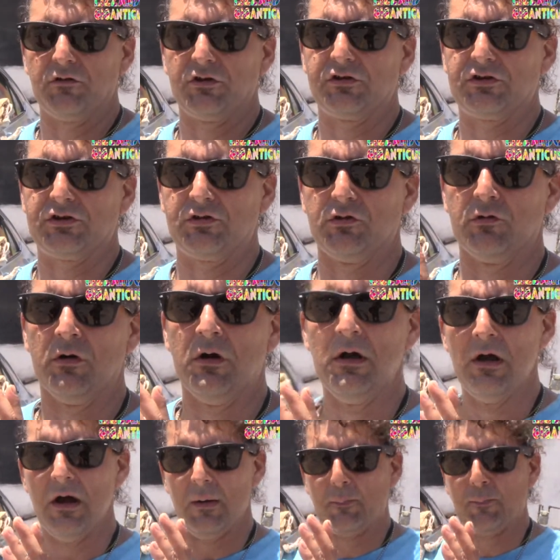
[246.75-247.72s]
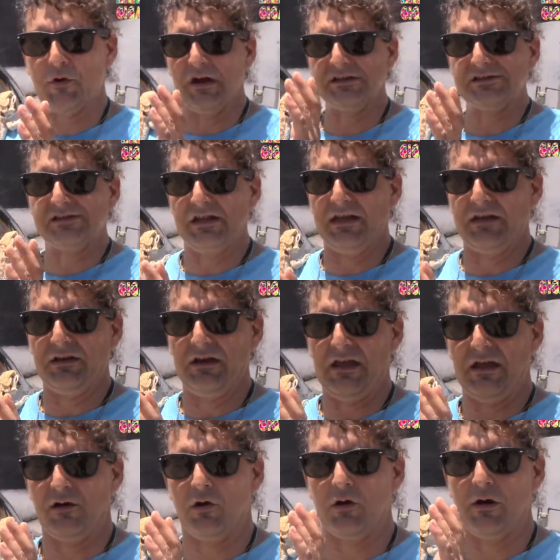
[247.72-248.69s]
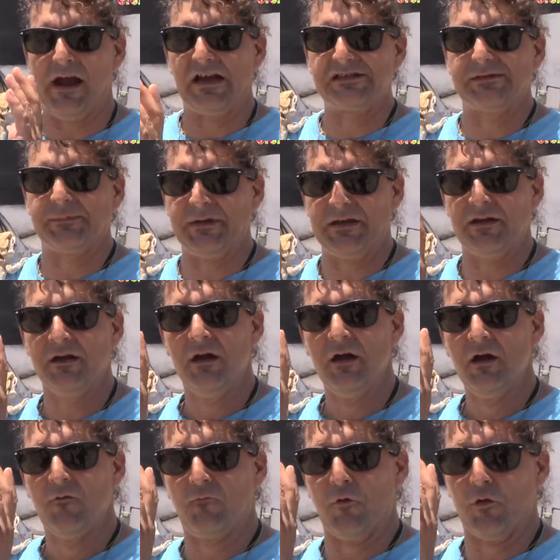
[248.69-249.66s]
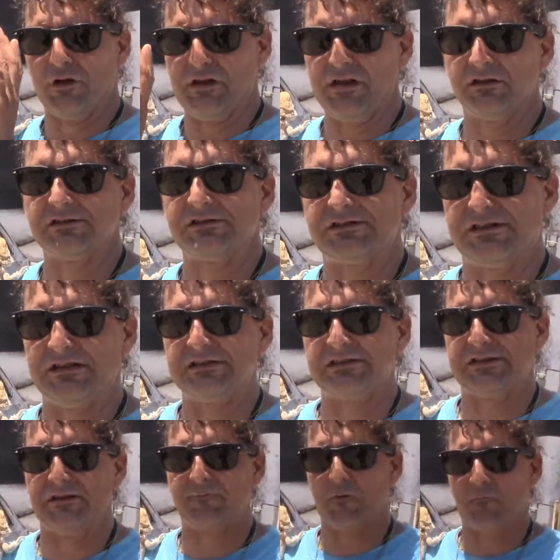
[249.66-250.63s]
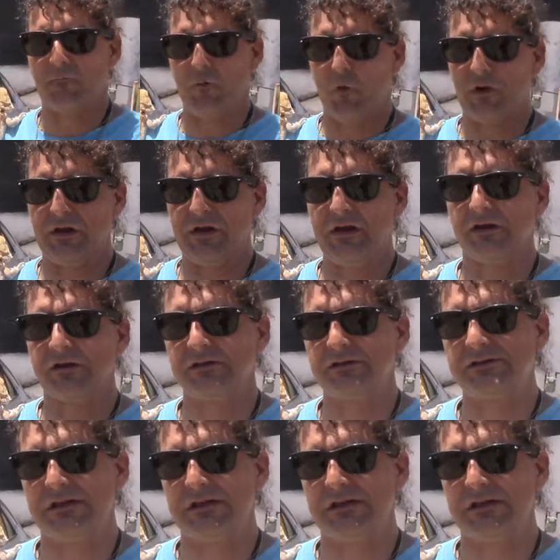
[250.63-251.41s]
to oppress and harass me for years since then, for 4 years,